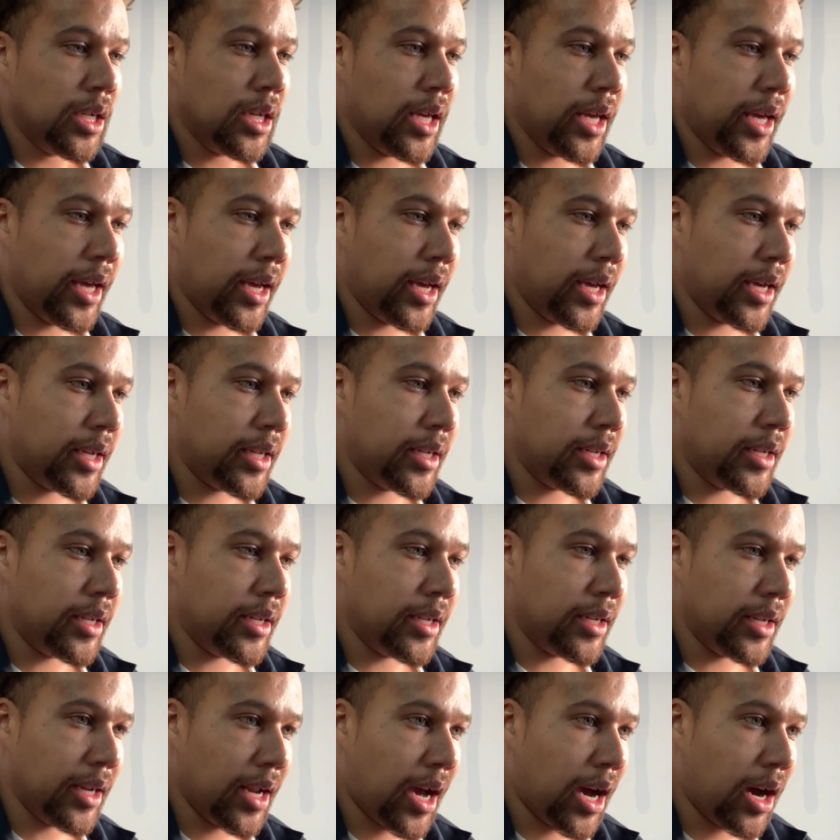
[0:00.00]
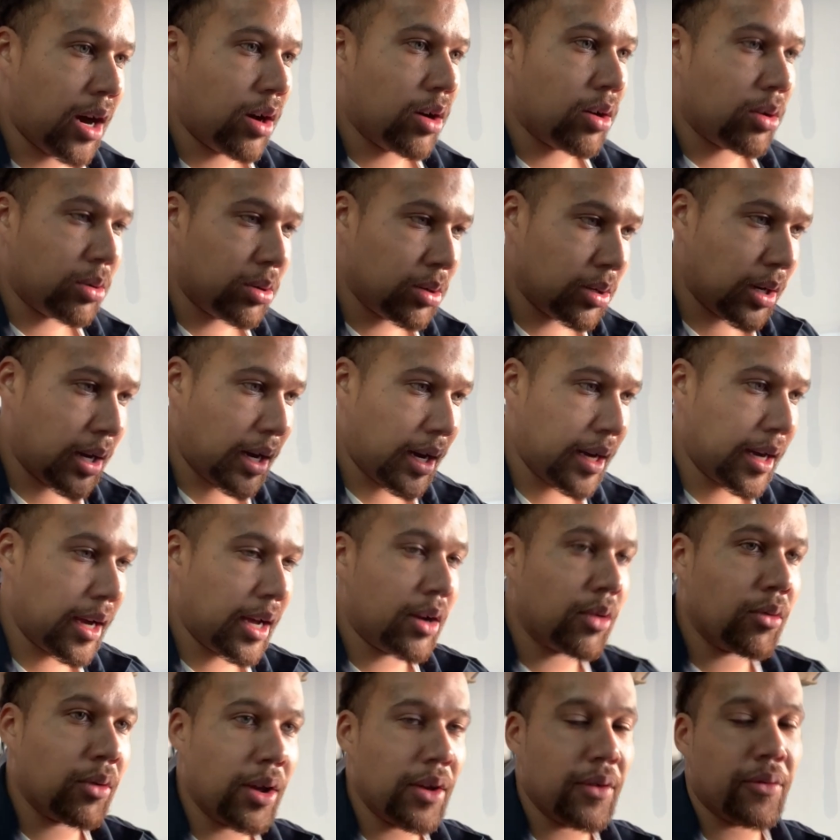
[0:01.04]
And now I got to
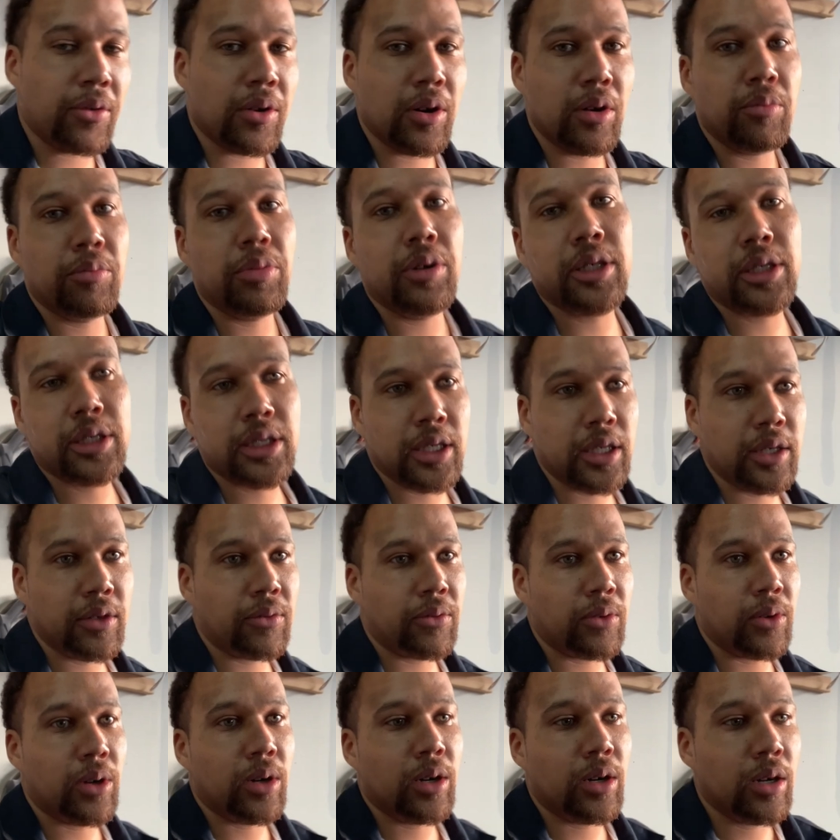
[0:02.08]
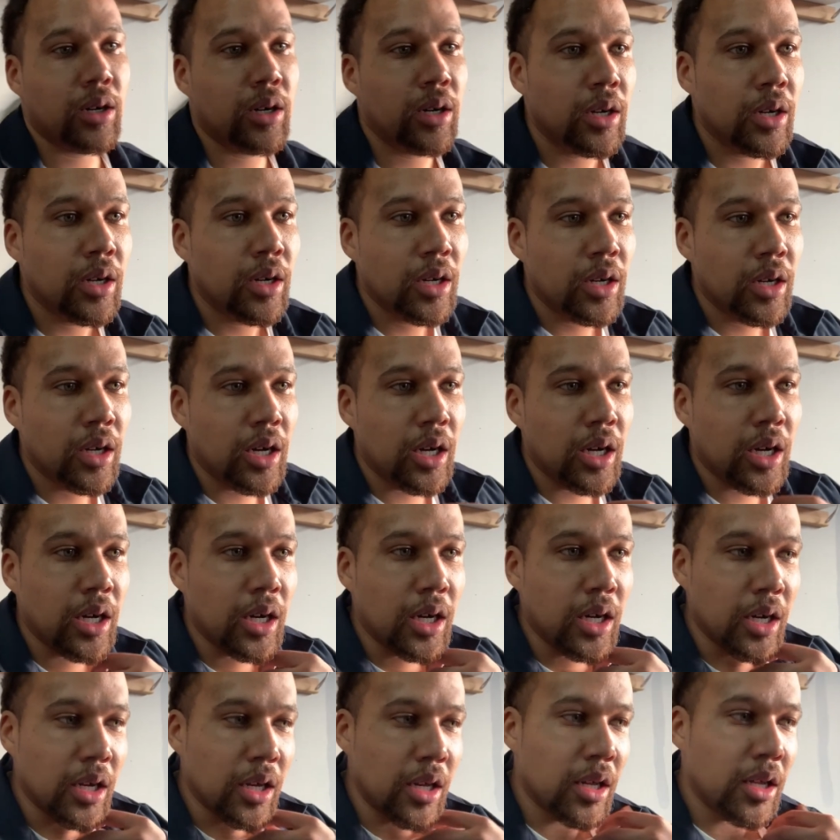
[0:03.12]
wait for a bushing for
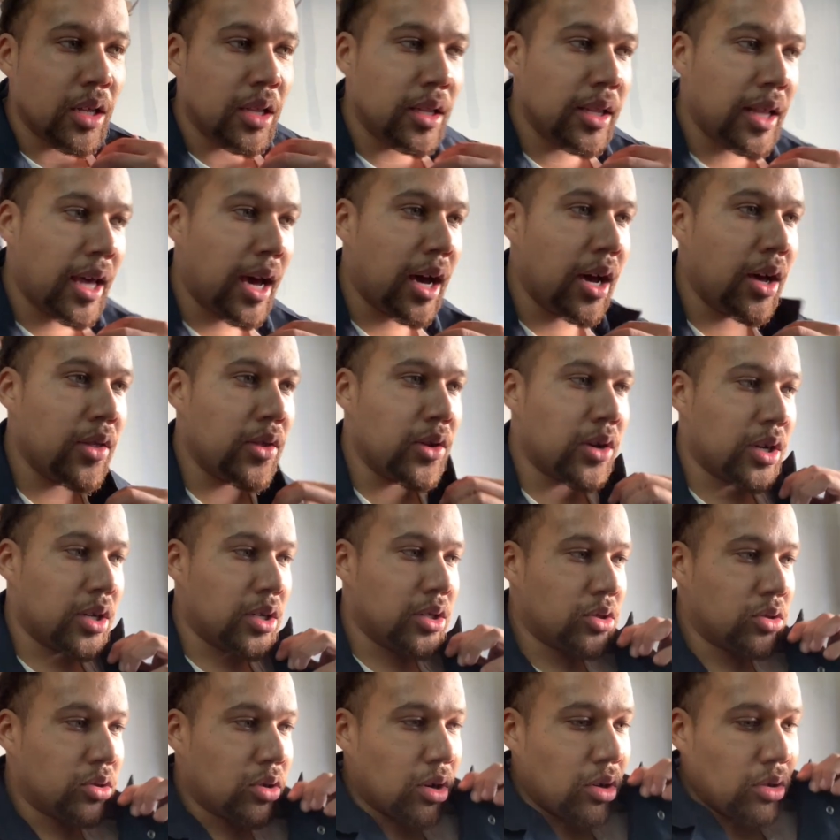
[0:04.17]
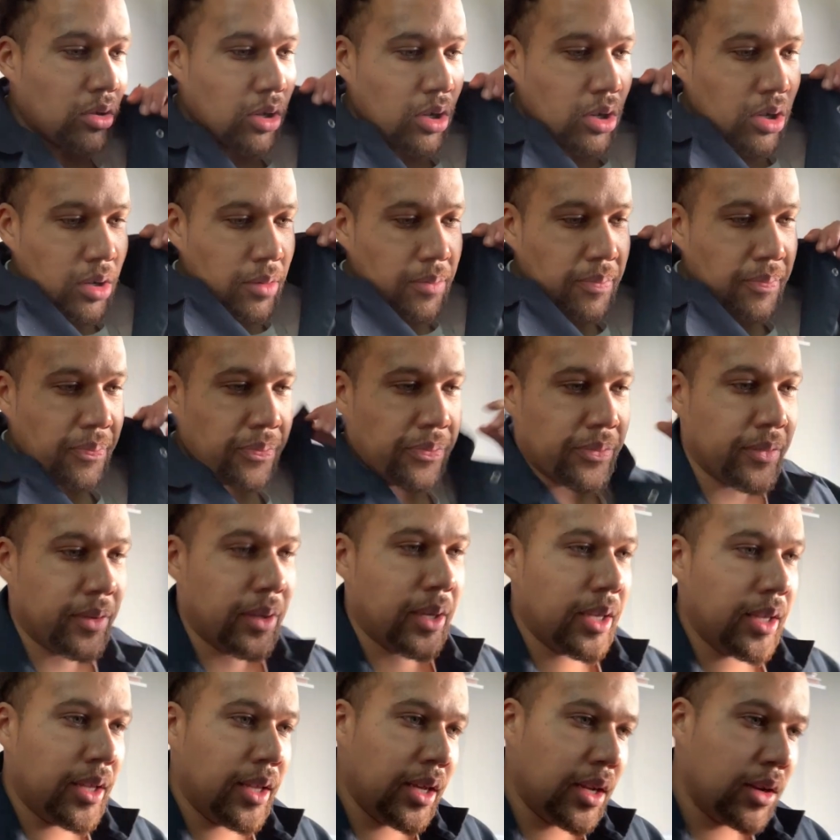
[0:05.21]
uh, that other control arm.
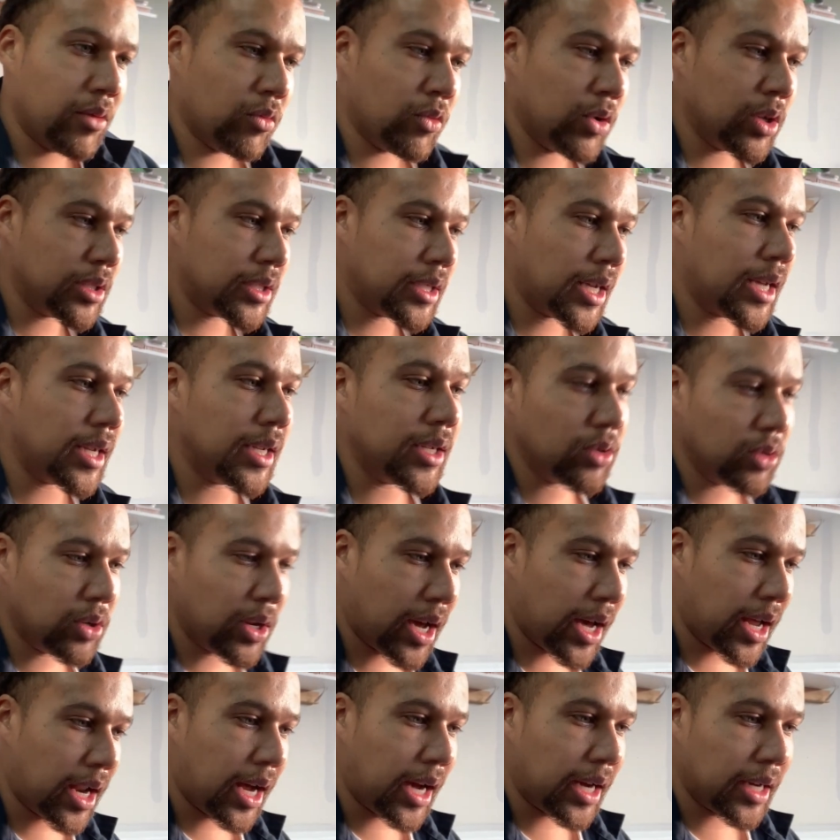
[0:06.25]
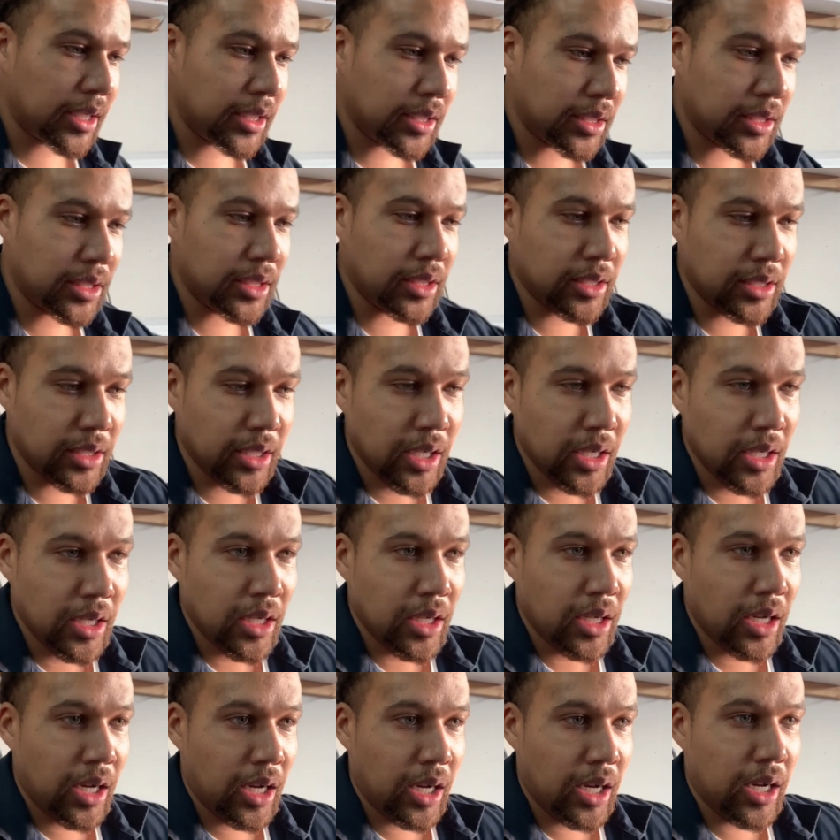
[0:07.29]
And then once I do that, I could just
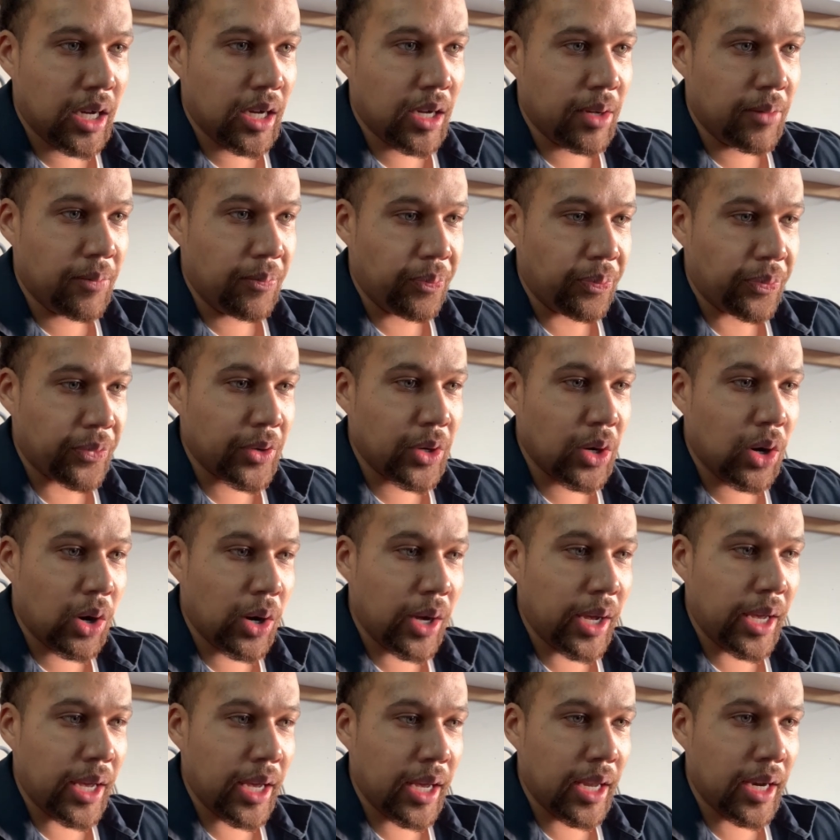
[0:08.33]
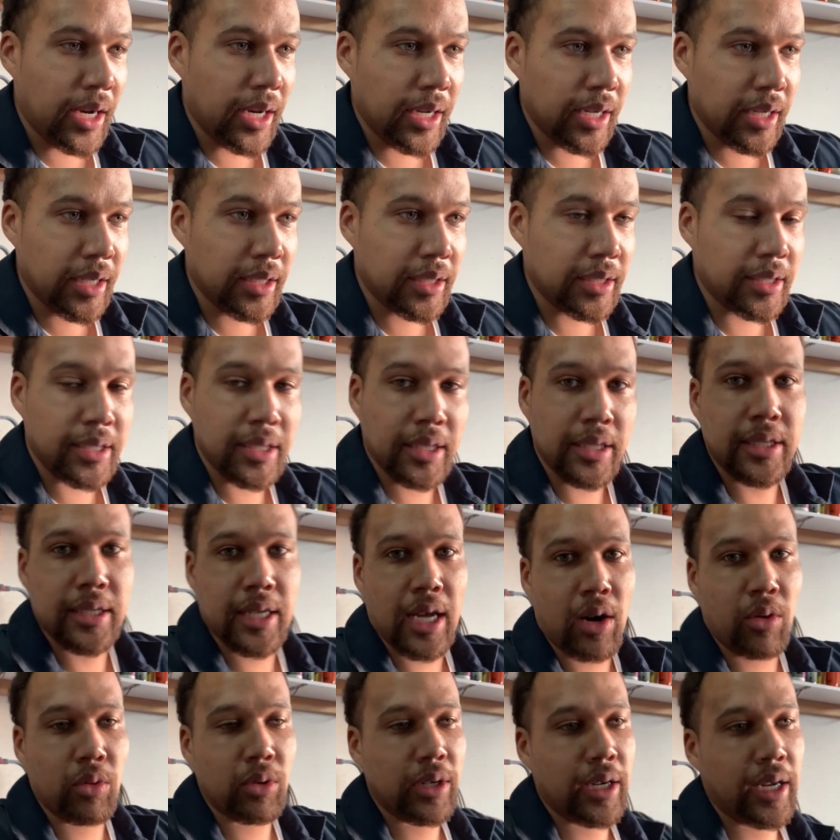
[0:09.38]
um, go ahead and cinch
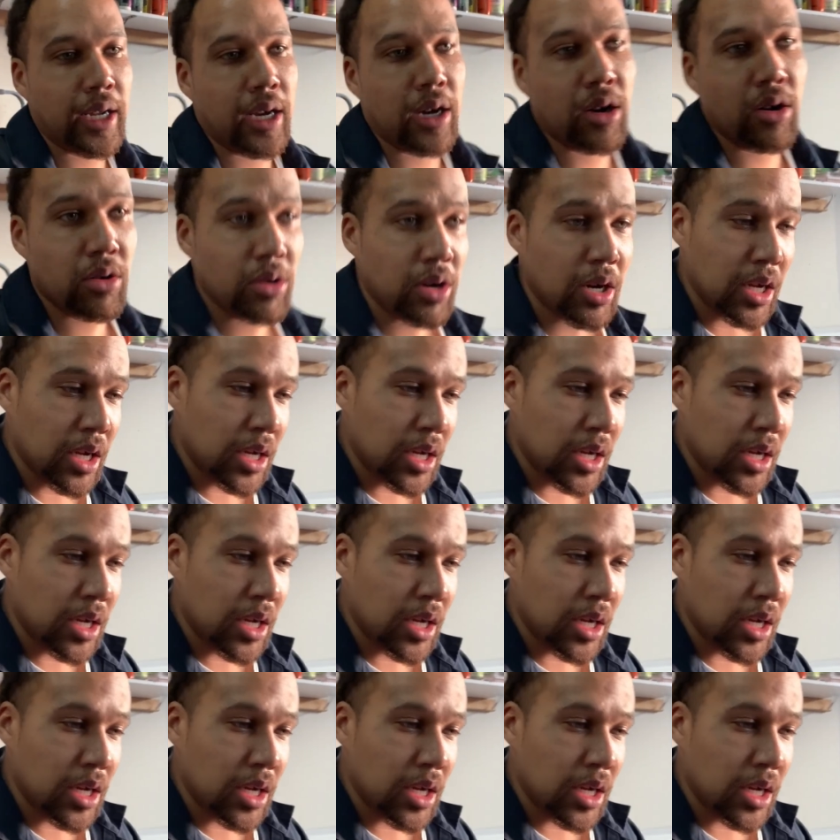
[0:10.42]
that one down.